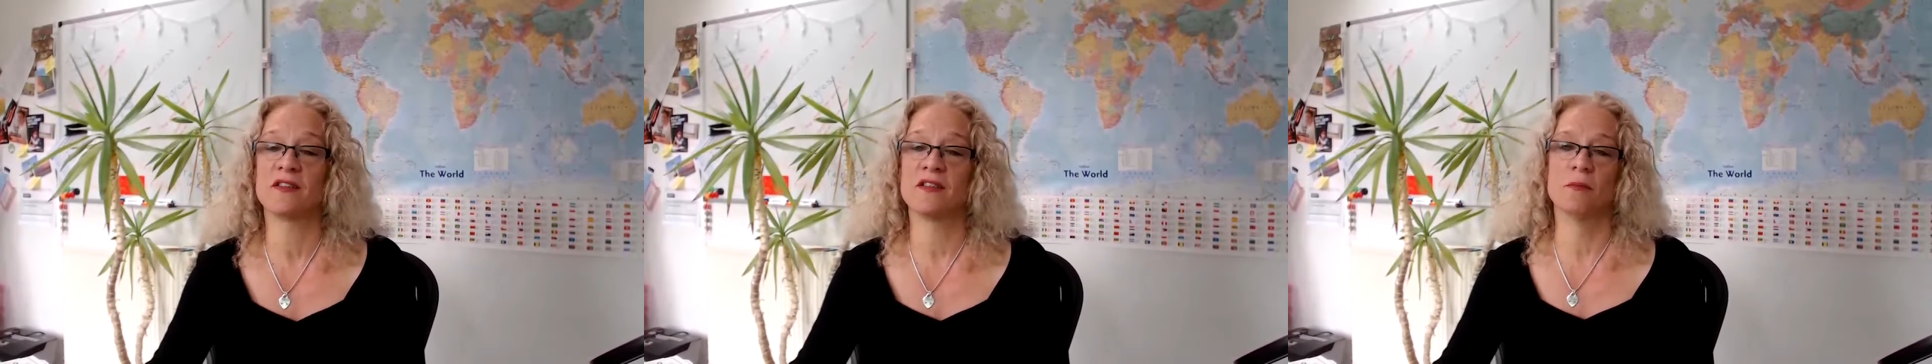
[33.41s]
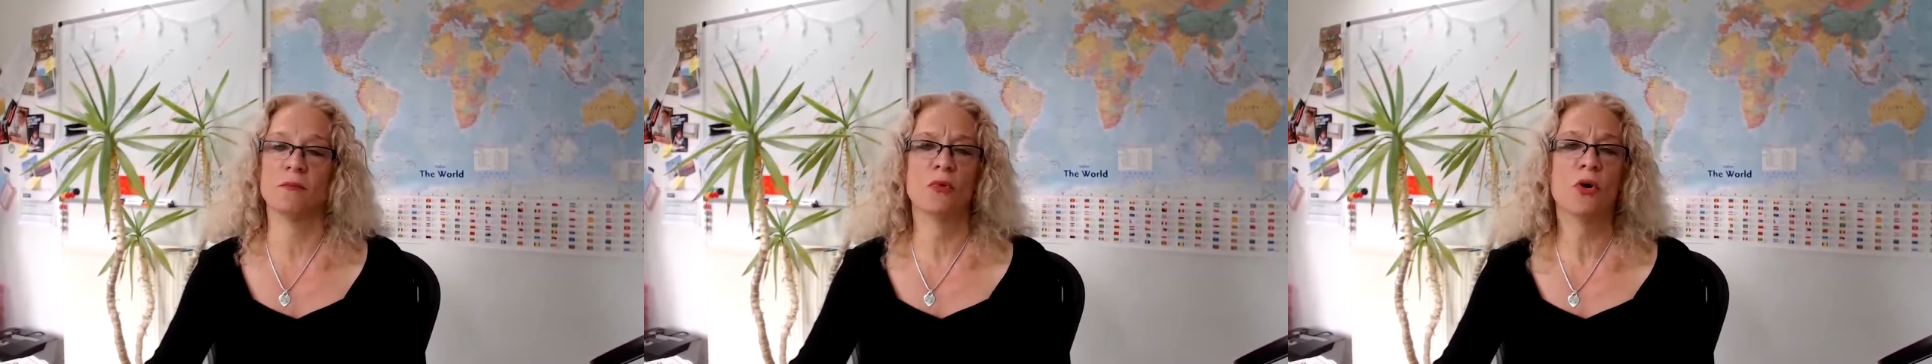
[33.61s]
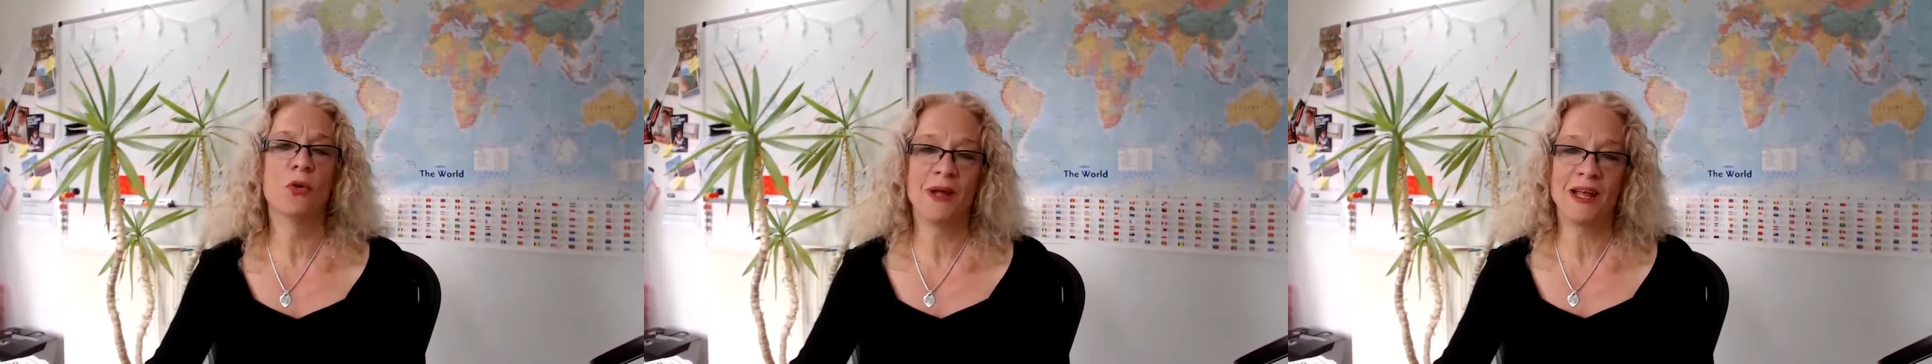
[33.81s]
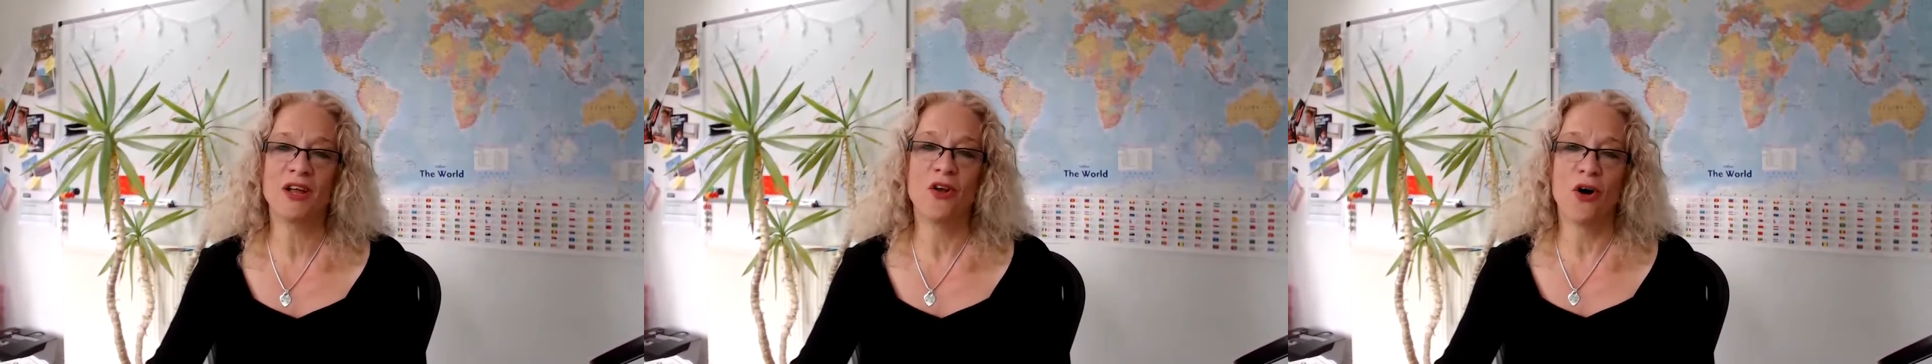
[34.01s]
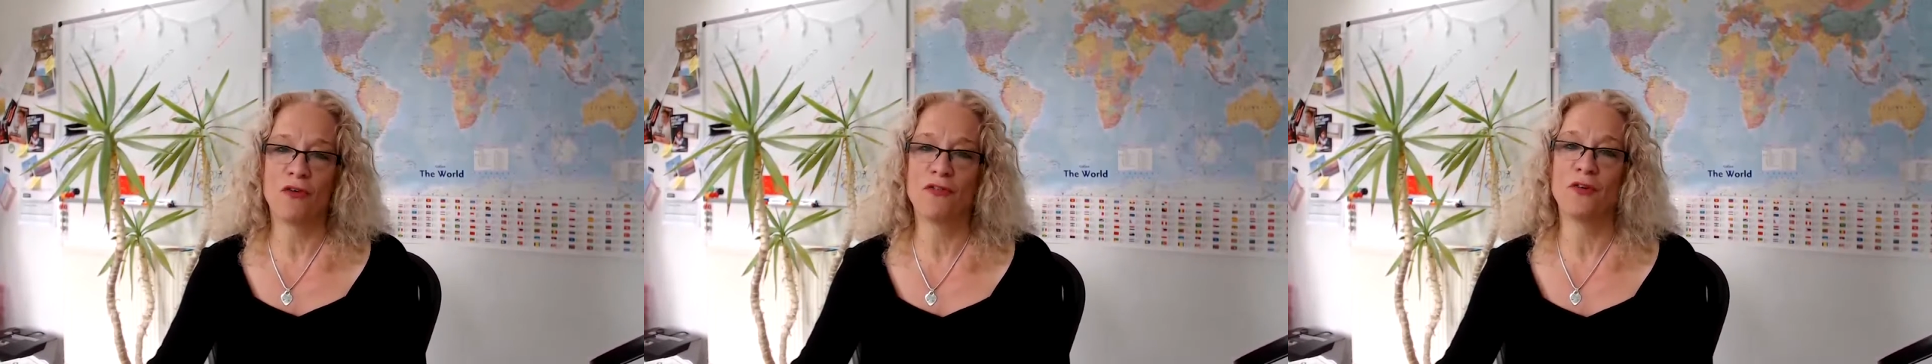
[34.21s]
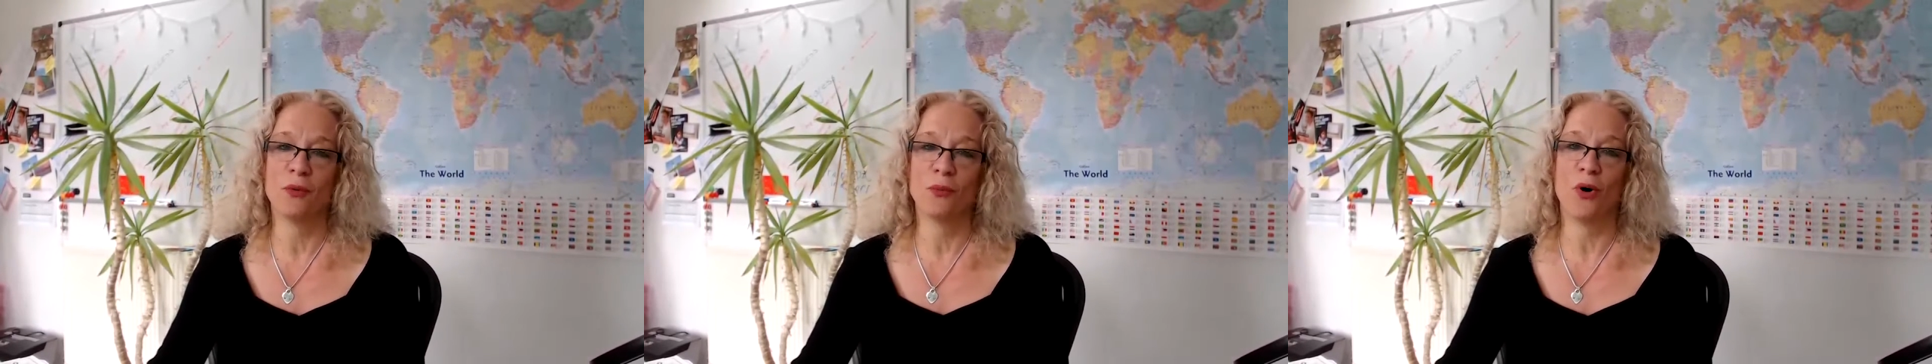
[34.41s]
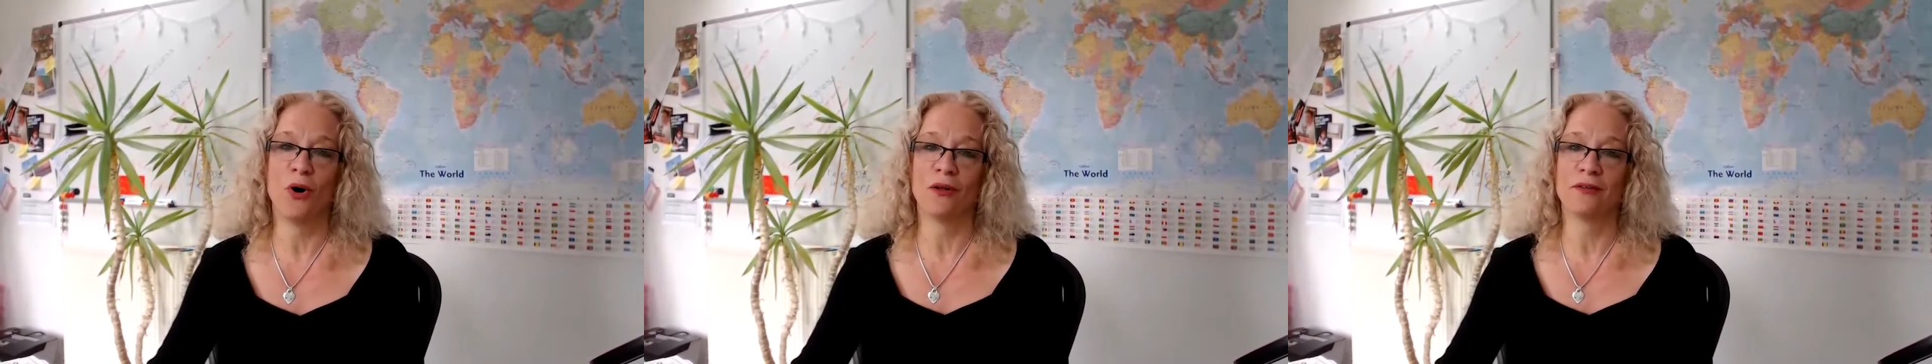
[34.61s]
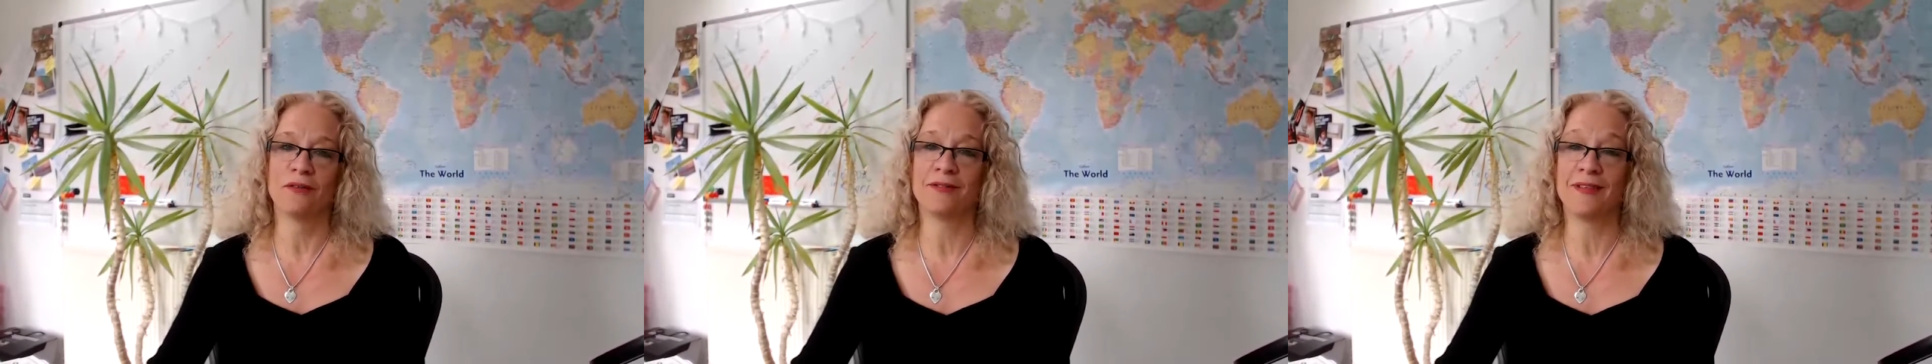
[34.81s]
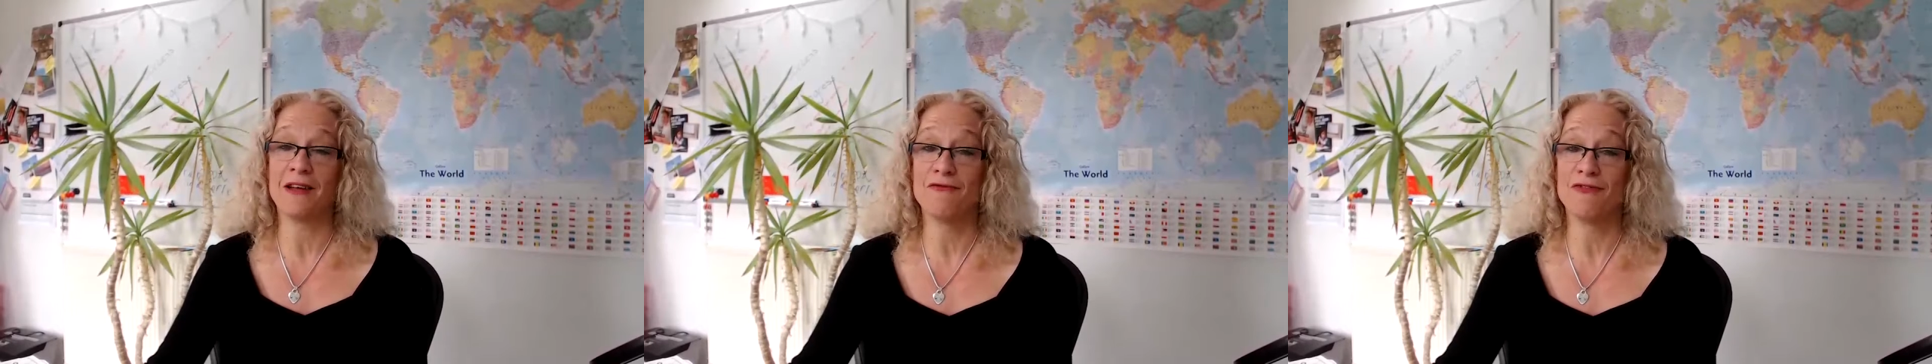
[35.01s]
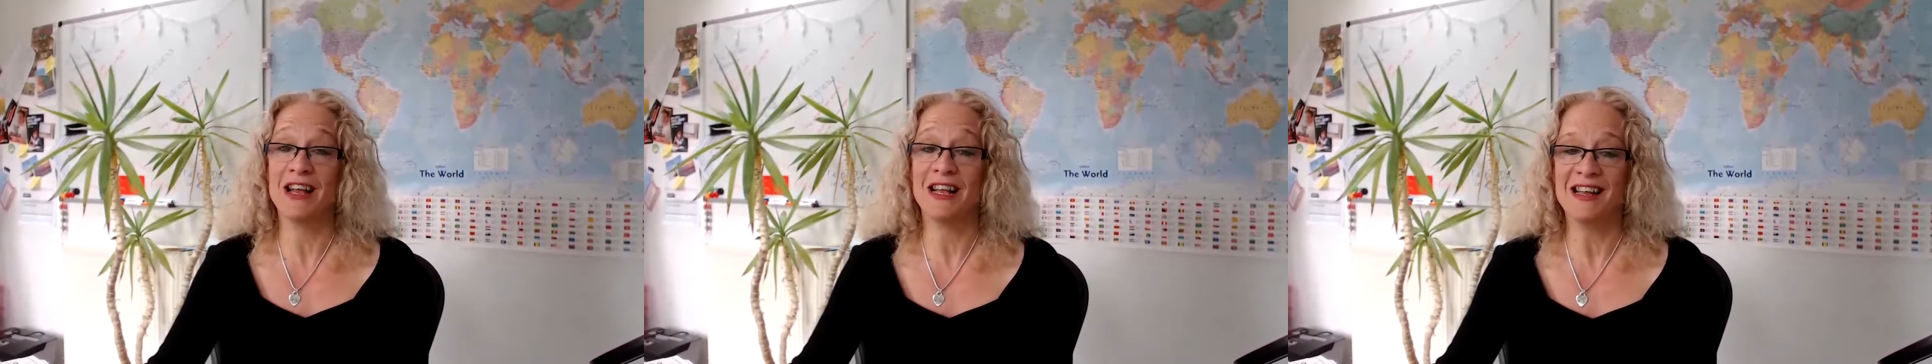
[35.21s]
the more we can offer what
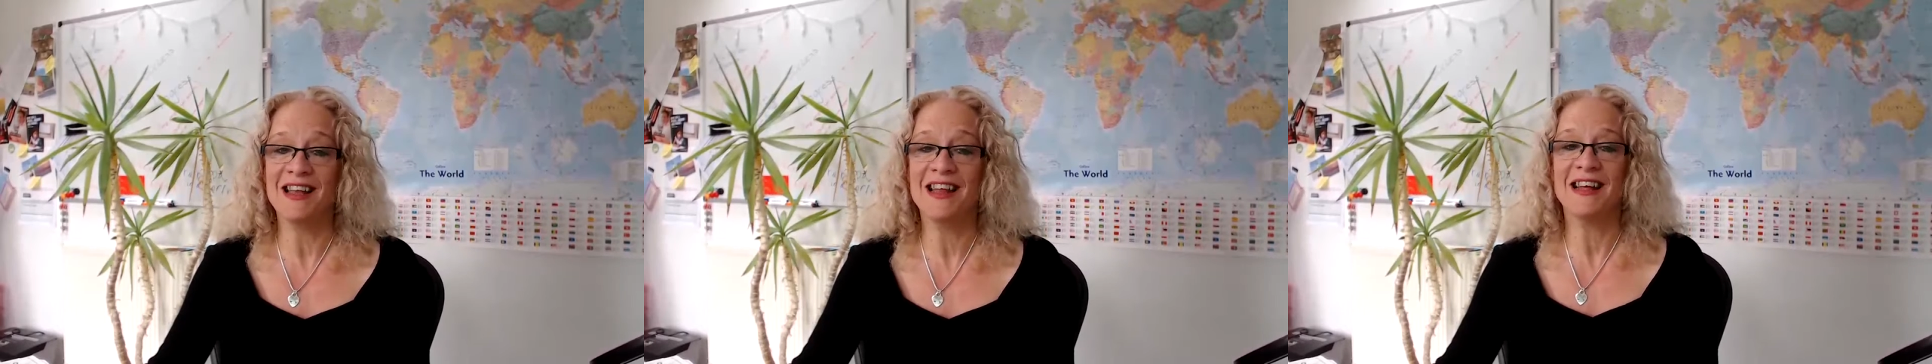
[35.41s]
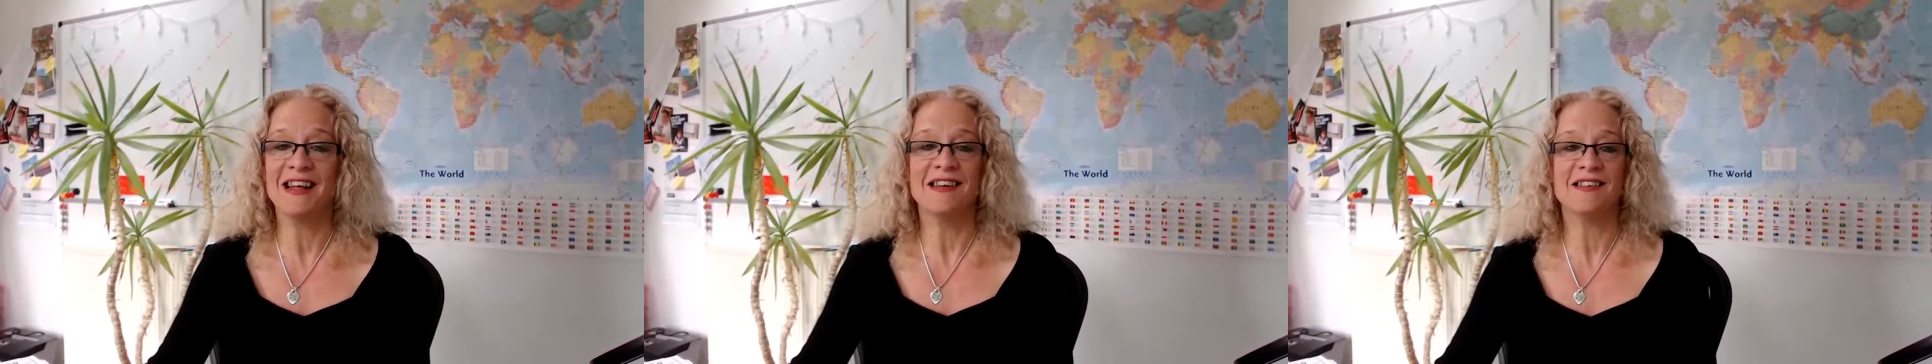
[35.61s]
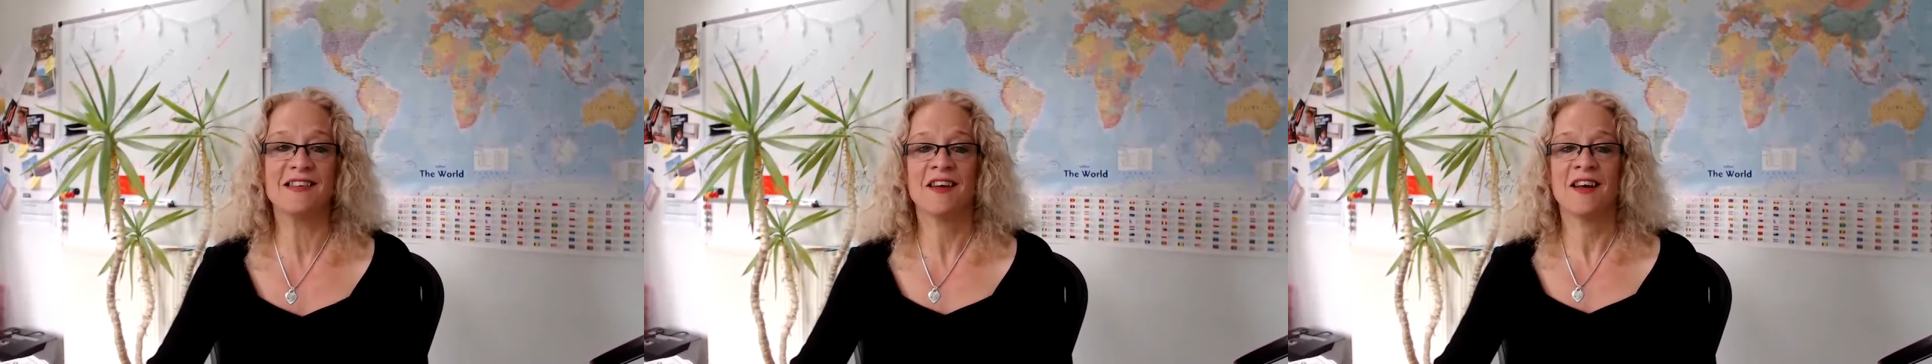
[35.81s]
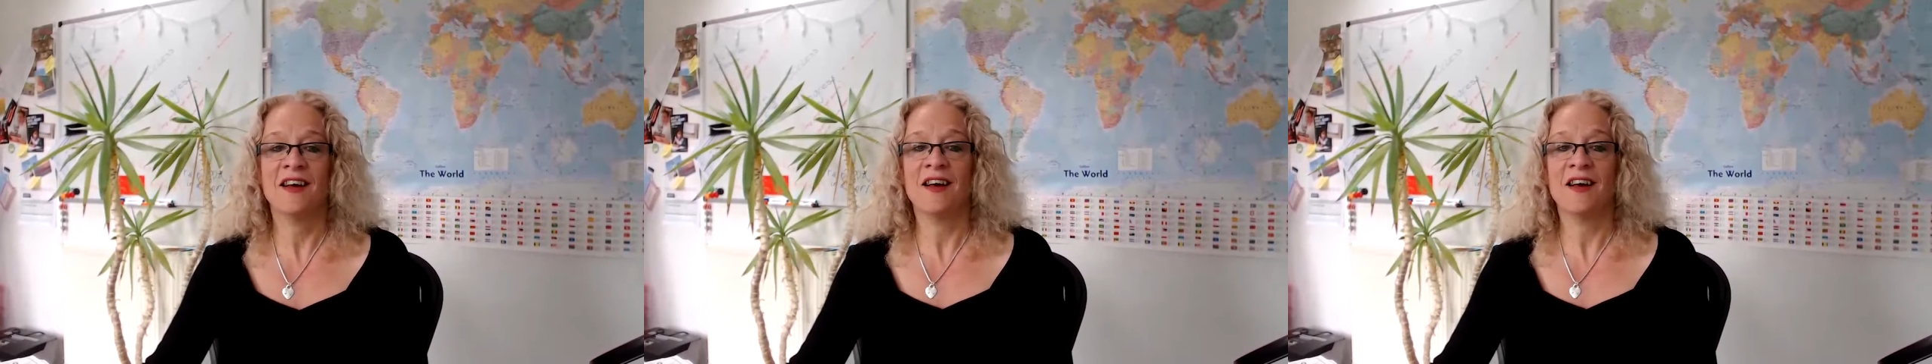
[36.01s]
they really need.